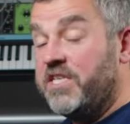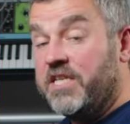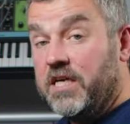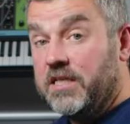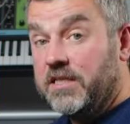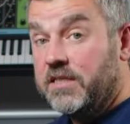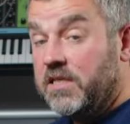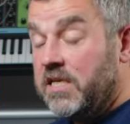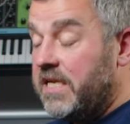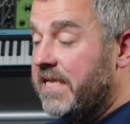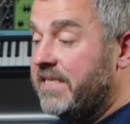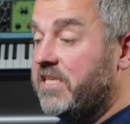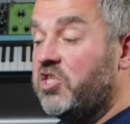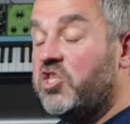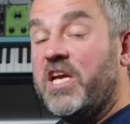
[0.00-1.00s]
does
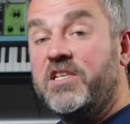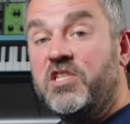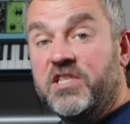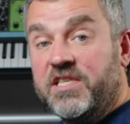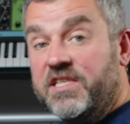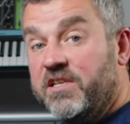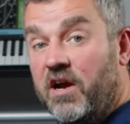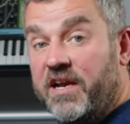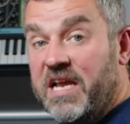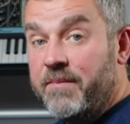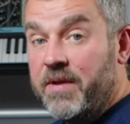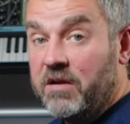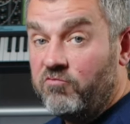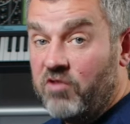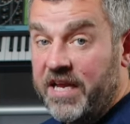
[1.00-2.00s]
is it changes the
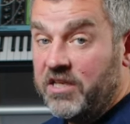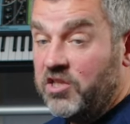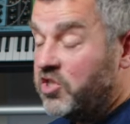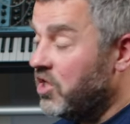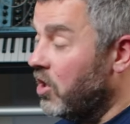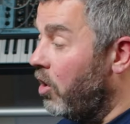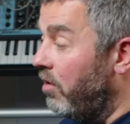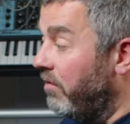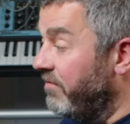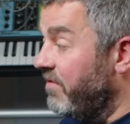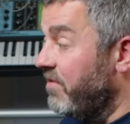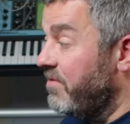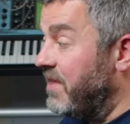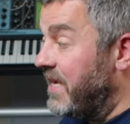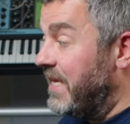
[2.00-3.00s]
dynamic range of
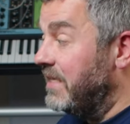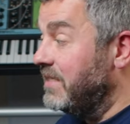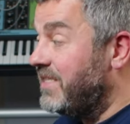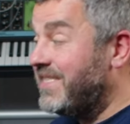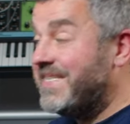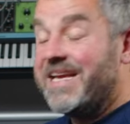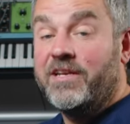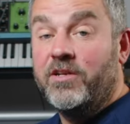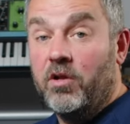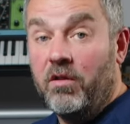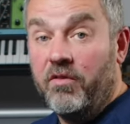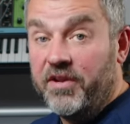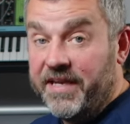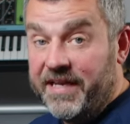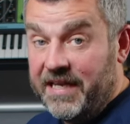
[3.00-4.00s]
the signal
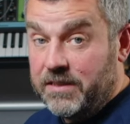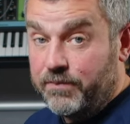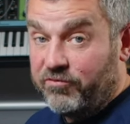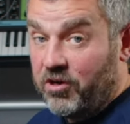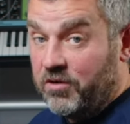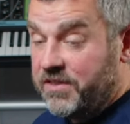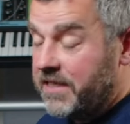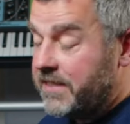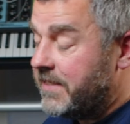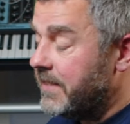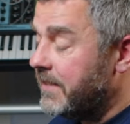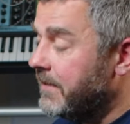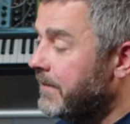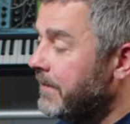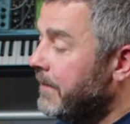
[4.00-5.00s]
that it is
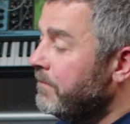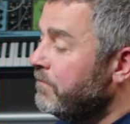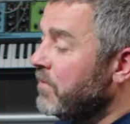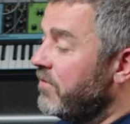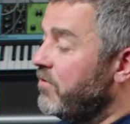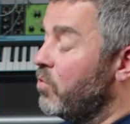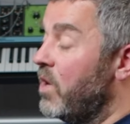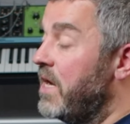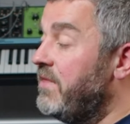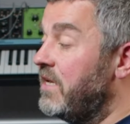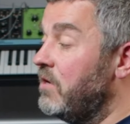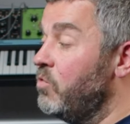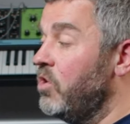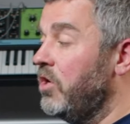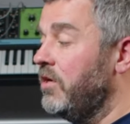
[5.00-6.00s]
processing. The way that
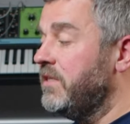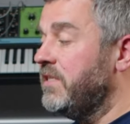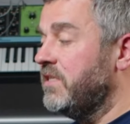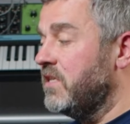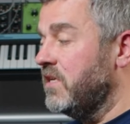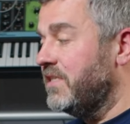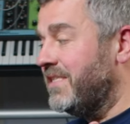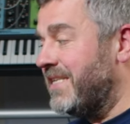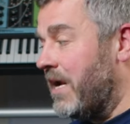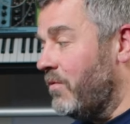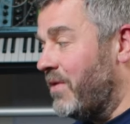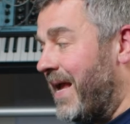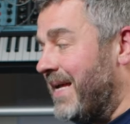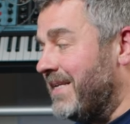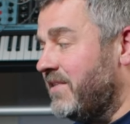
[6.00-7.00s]
it works is that
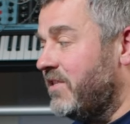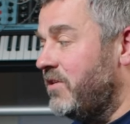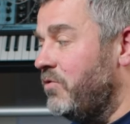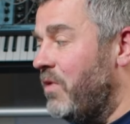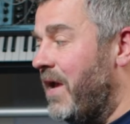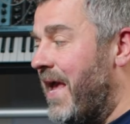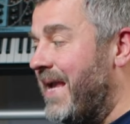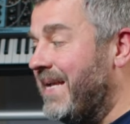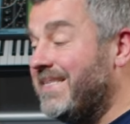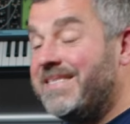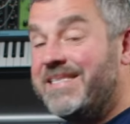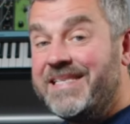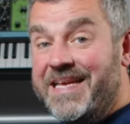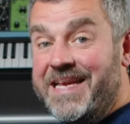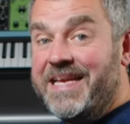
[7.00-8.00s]
sound has to
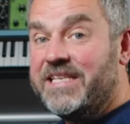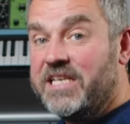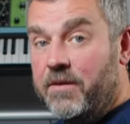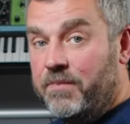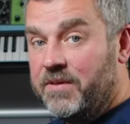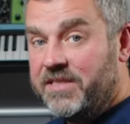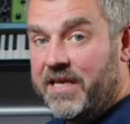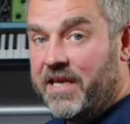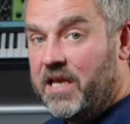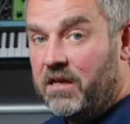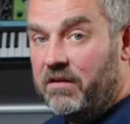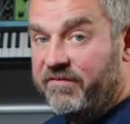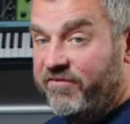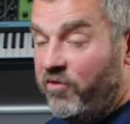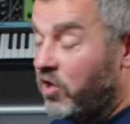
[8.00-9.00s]
exceed a
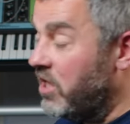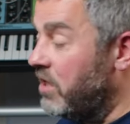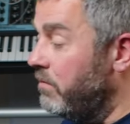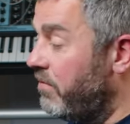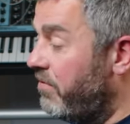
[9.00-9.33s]
particular volume